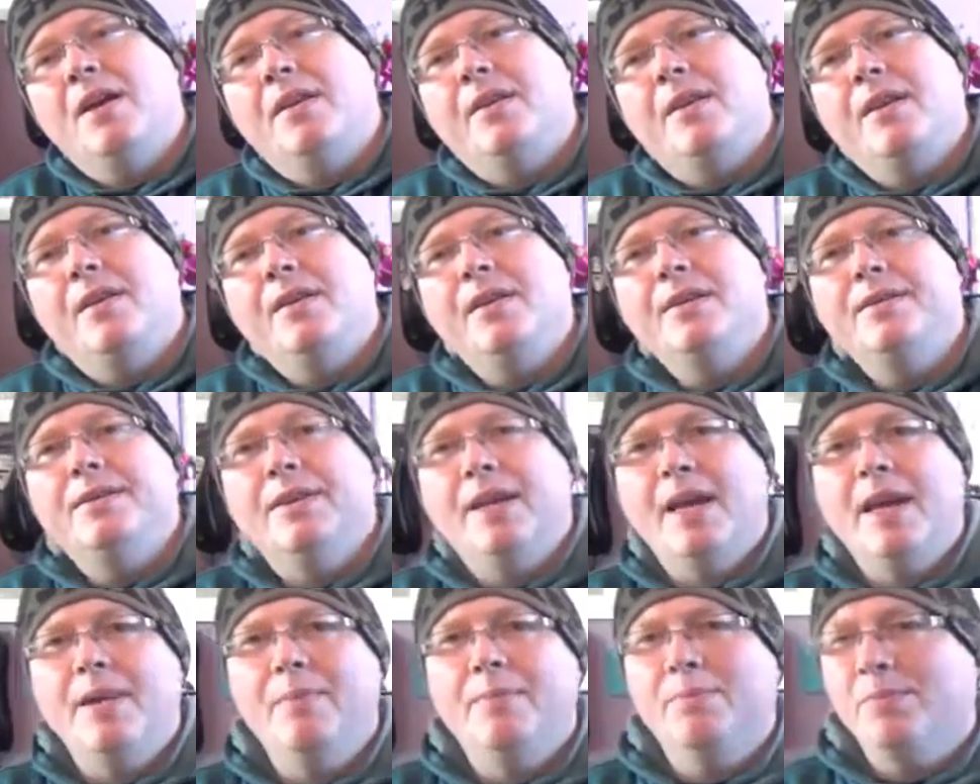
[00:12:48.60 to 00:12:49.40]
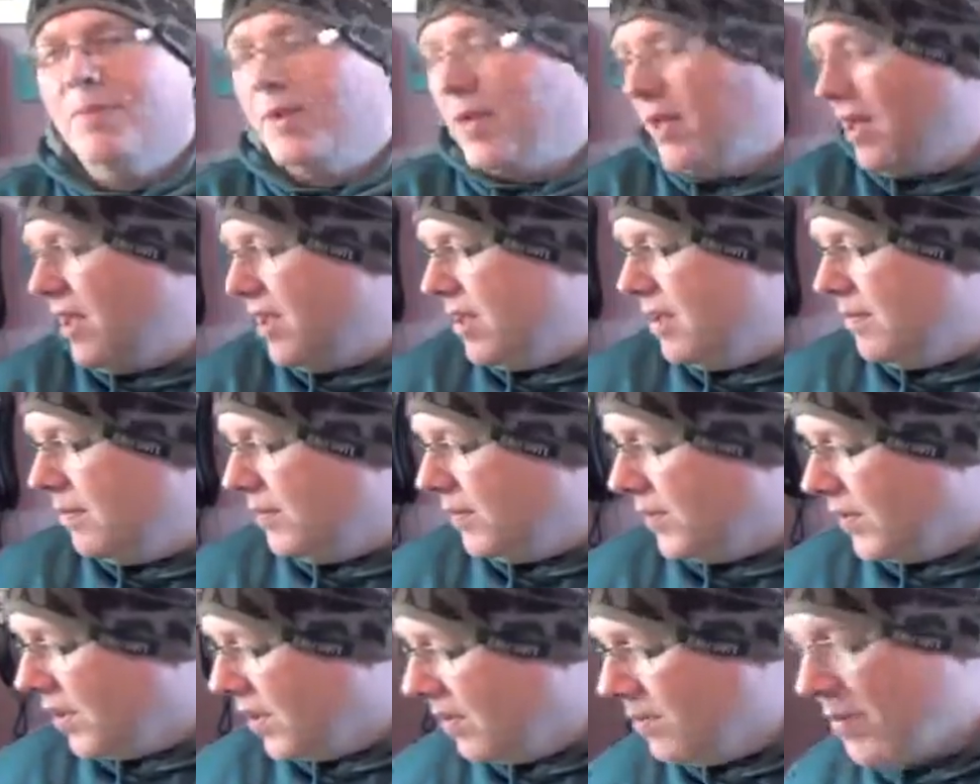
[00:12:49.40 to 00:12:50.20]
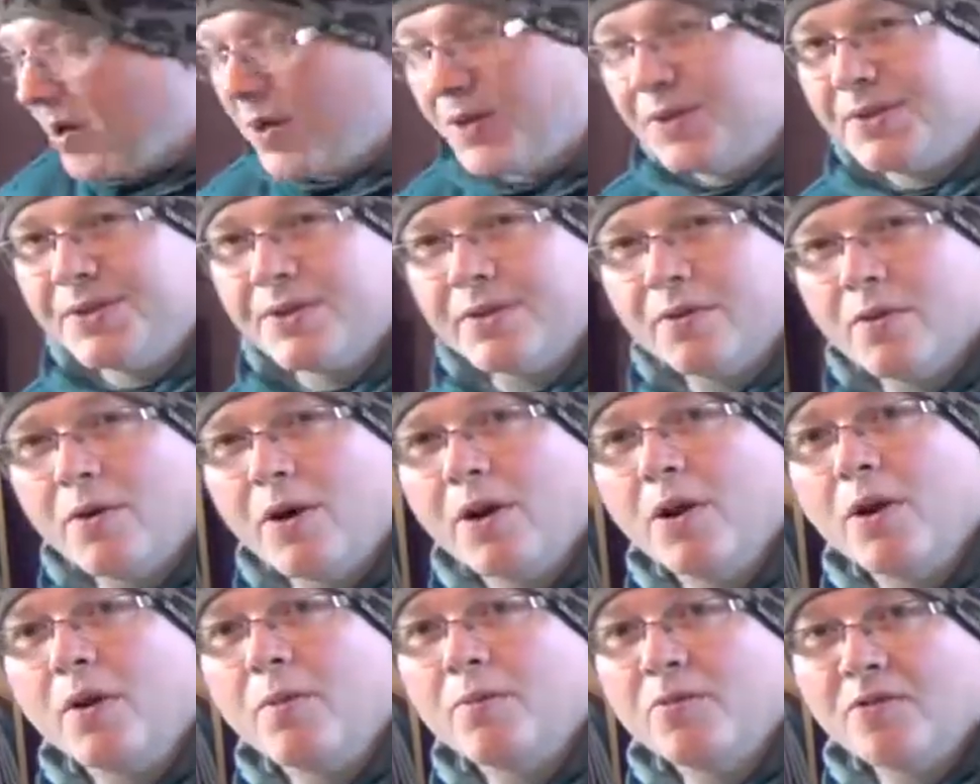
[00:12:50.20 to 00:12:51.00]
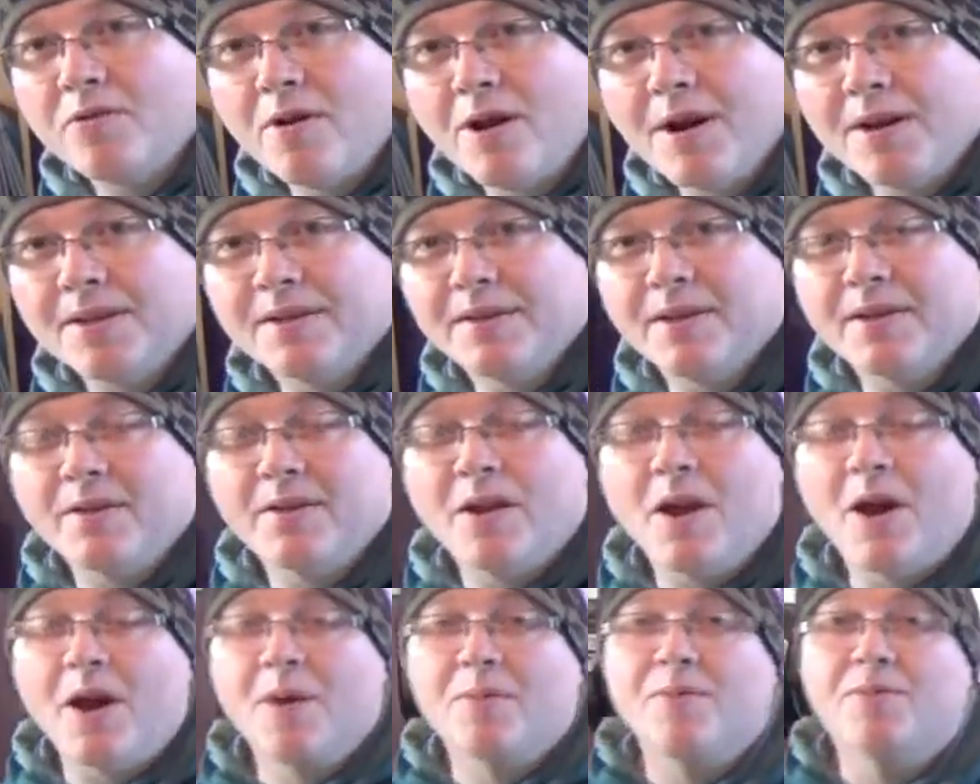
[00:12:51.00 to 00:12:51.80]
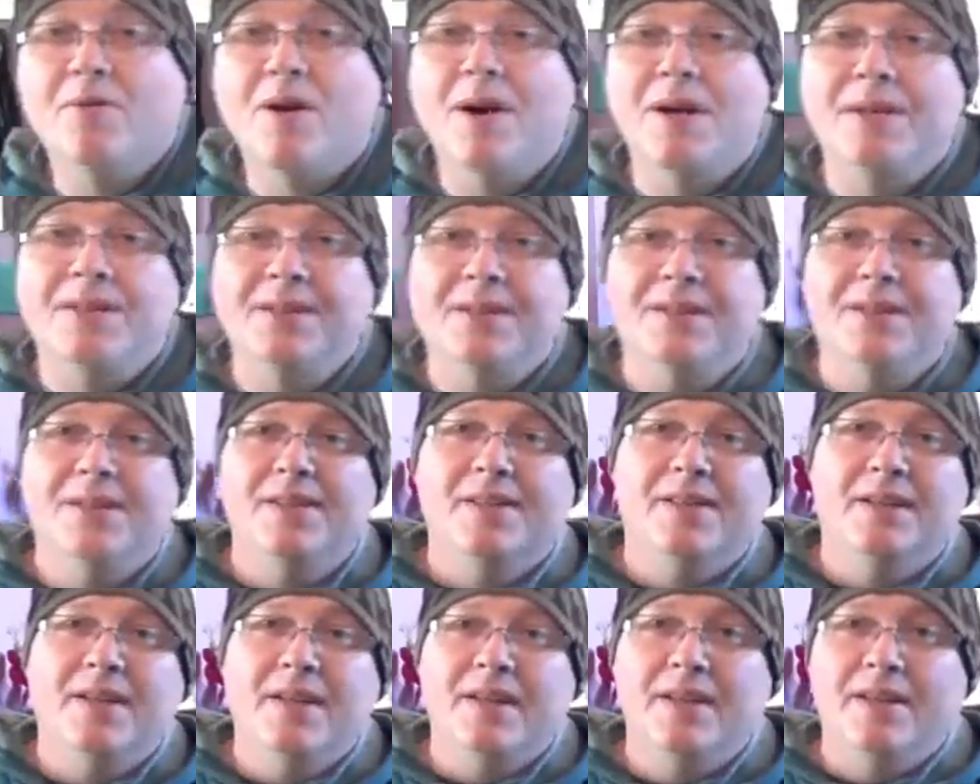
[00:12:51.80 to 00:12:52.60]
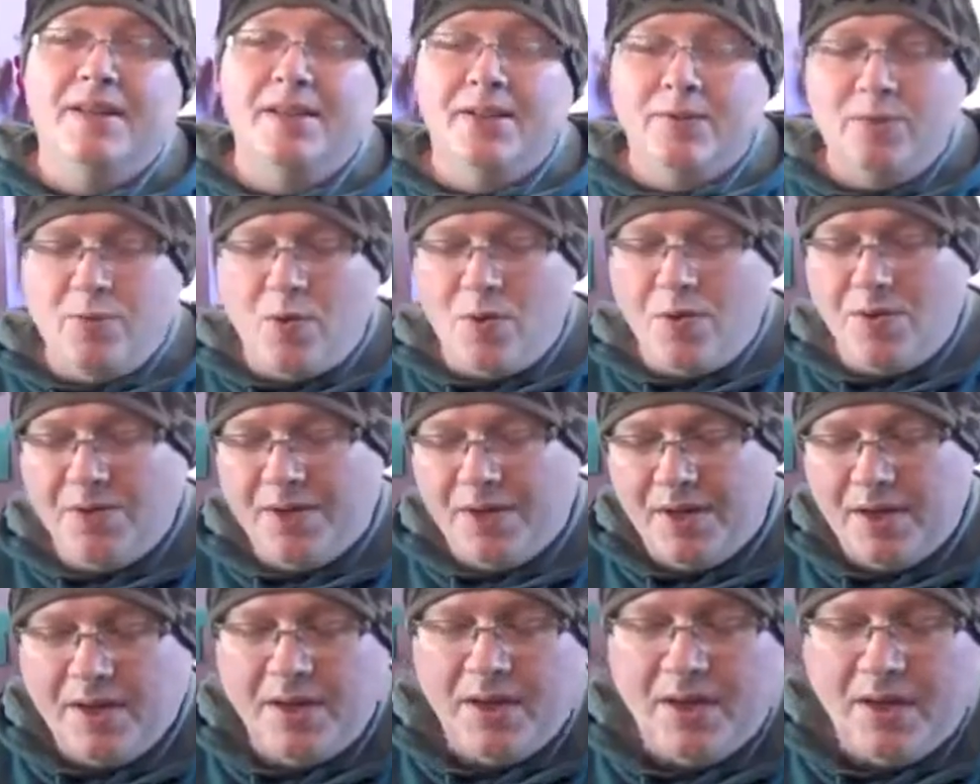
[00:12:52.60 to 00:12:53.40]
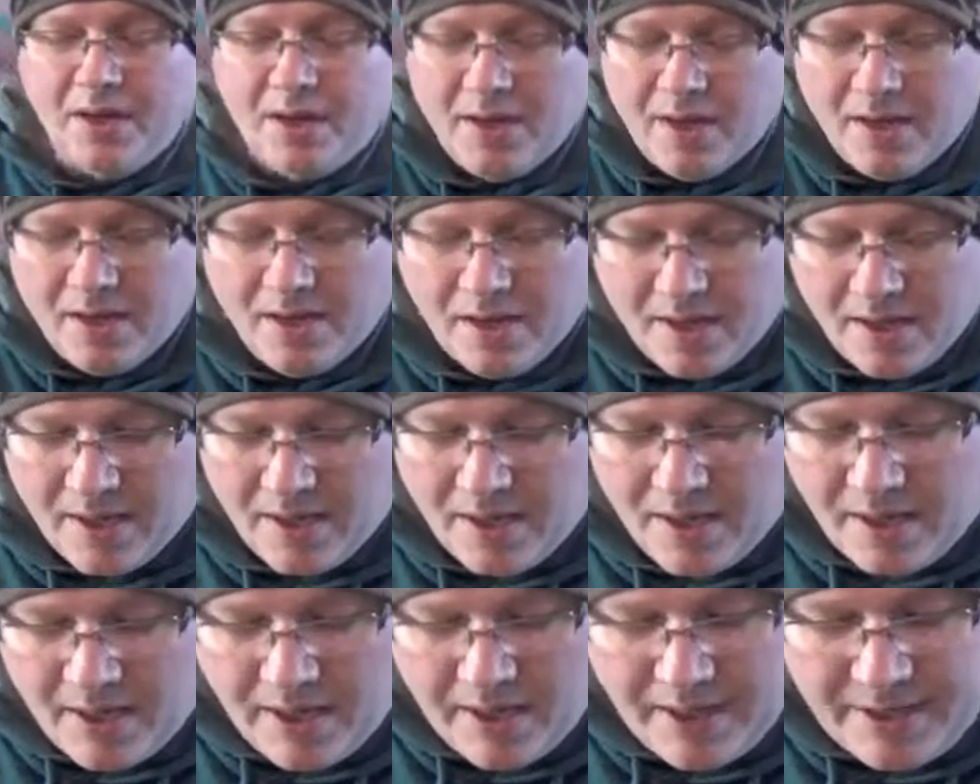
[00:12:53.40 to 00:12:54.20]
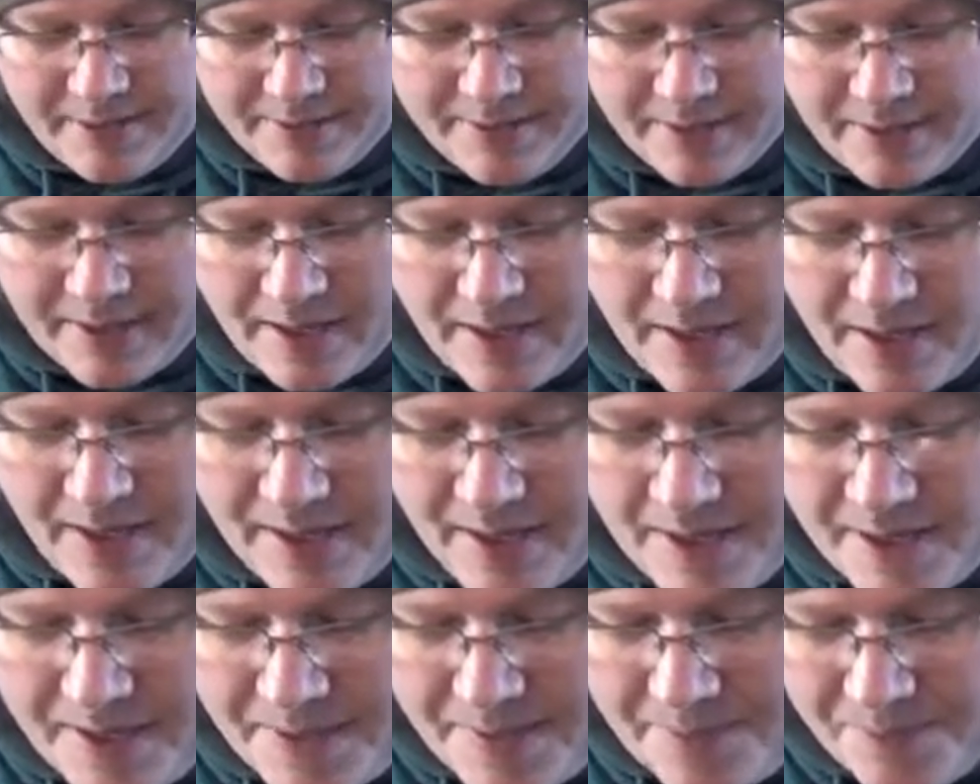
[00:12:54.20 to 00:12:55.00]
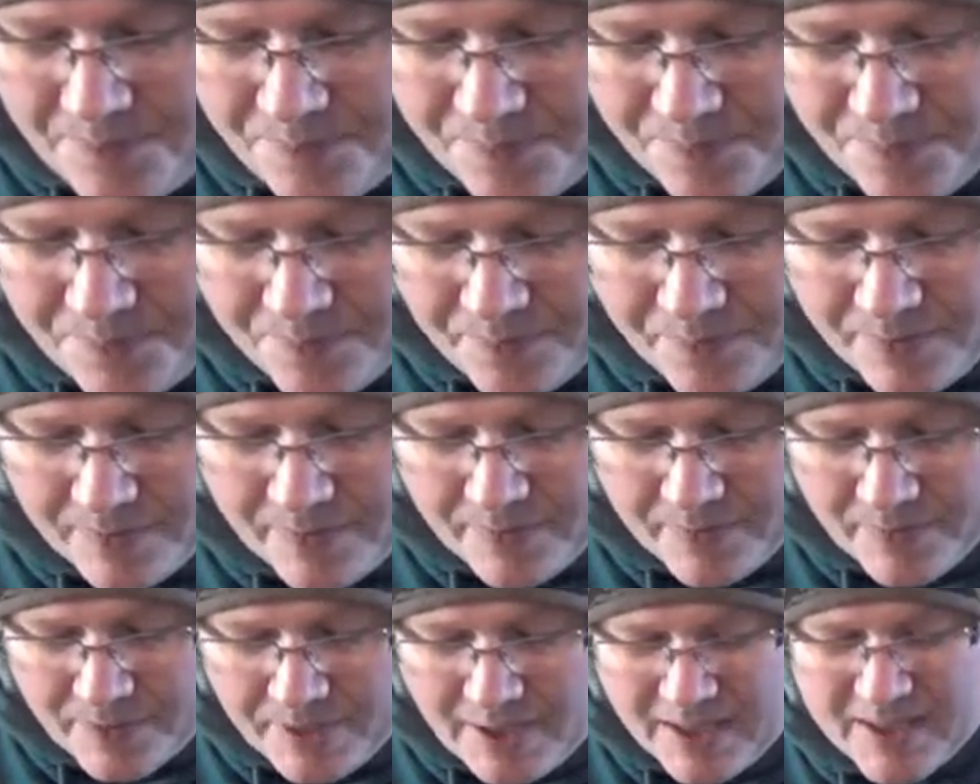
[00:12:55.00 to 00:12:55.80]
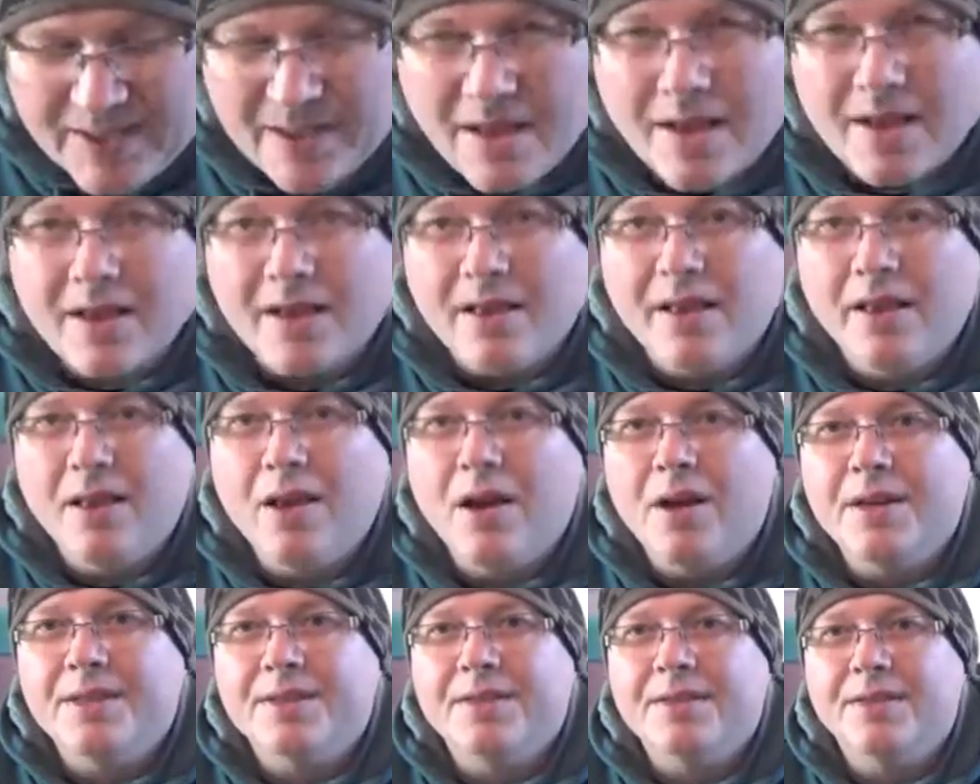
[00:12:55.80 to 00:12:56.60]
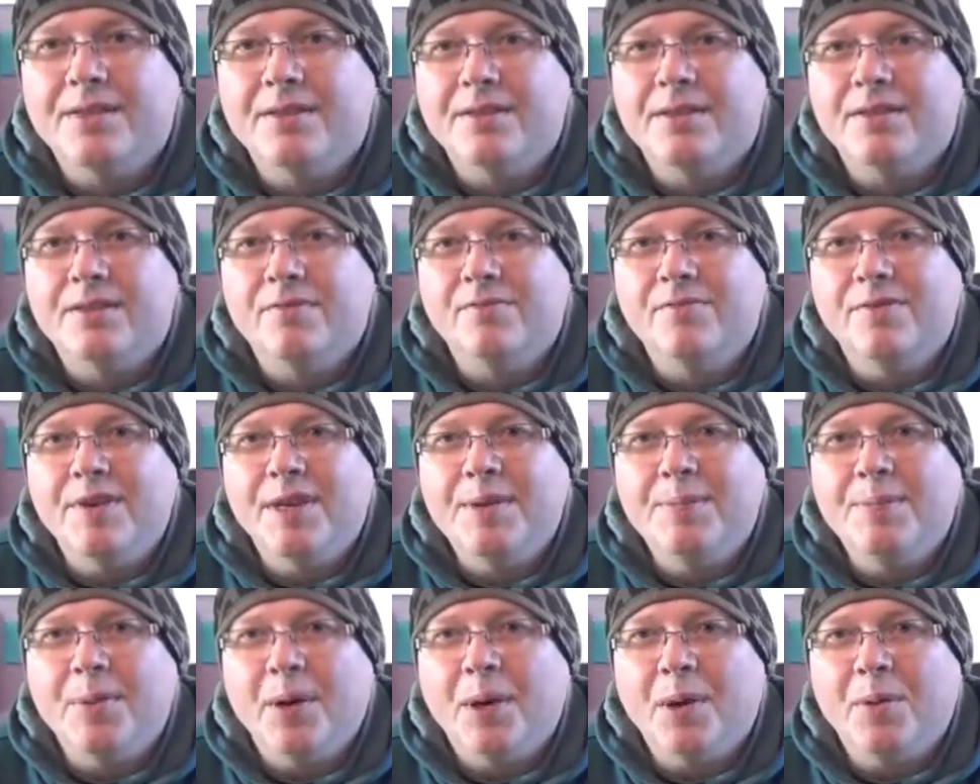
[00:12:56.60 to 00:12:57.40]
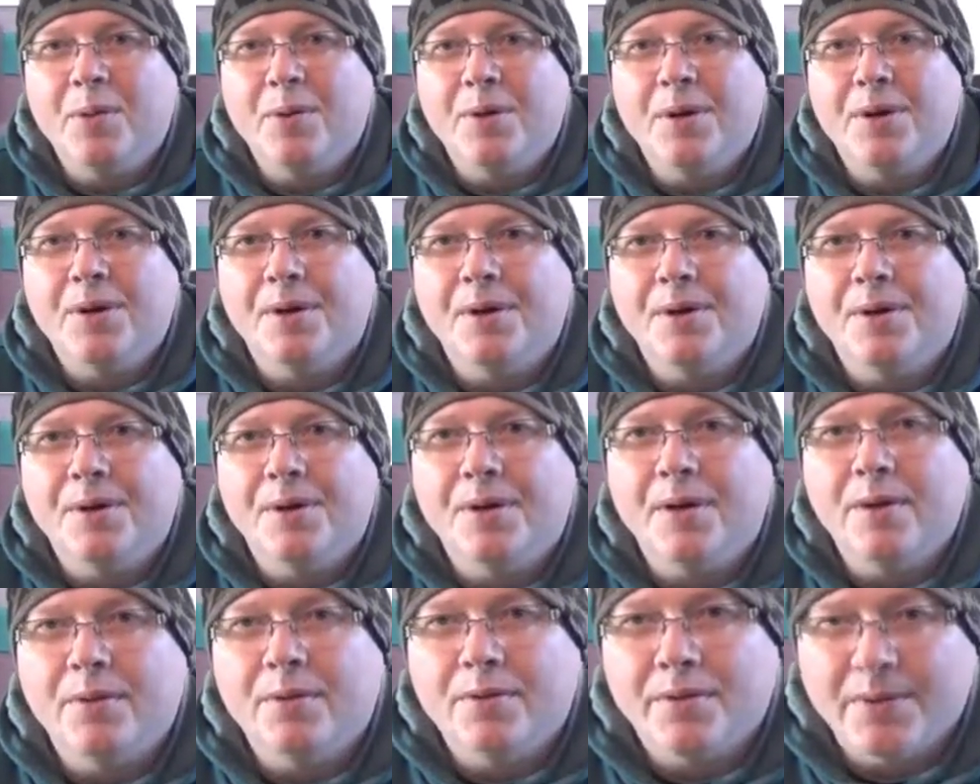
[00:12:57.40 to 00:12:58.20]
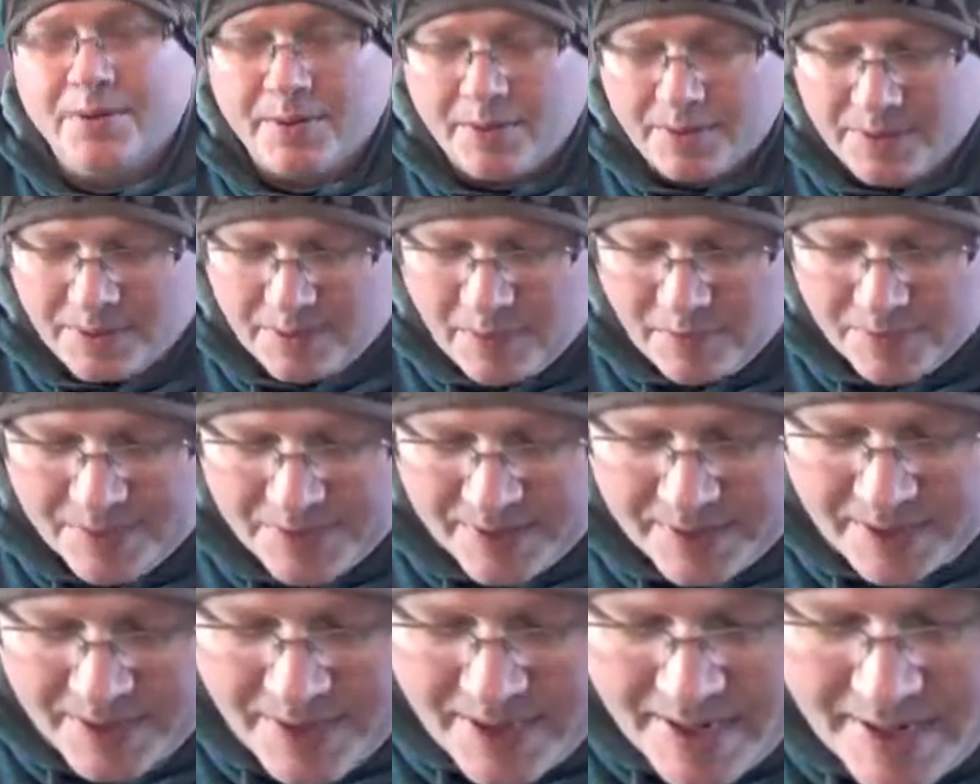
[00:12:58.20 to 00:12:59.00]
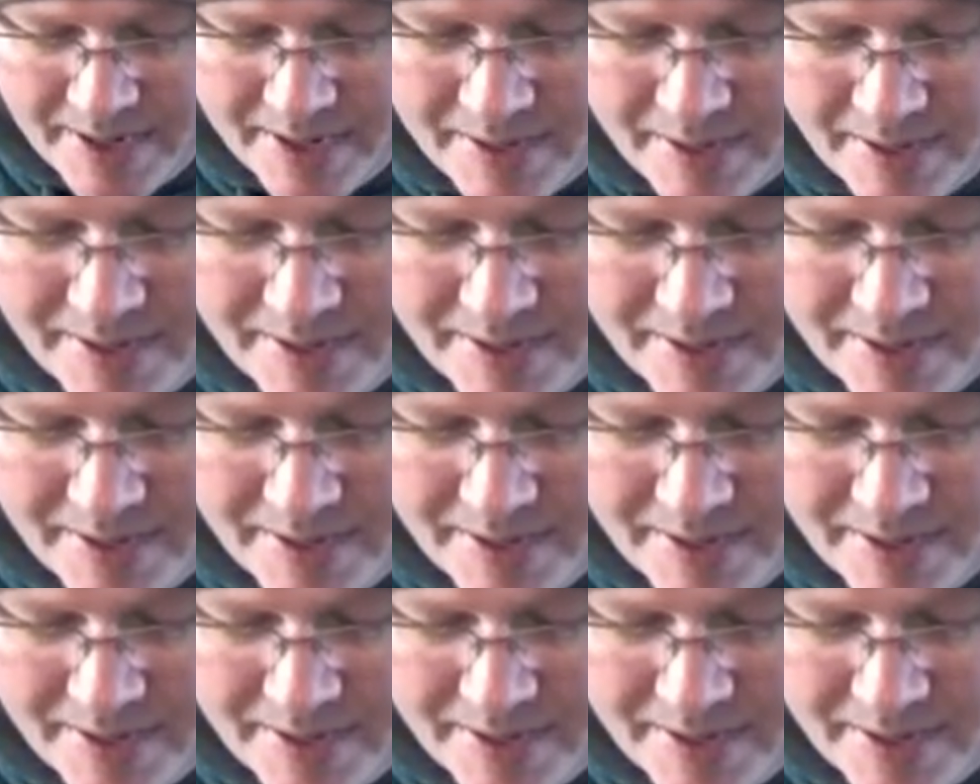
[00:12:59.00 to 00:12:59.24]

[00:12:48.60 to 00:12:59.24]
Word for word: Now this game um, commands quite a lot of pri high prices, and this one is a um, it's like a licensed repo car, I, I would say.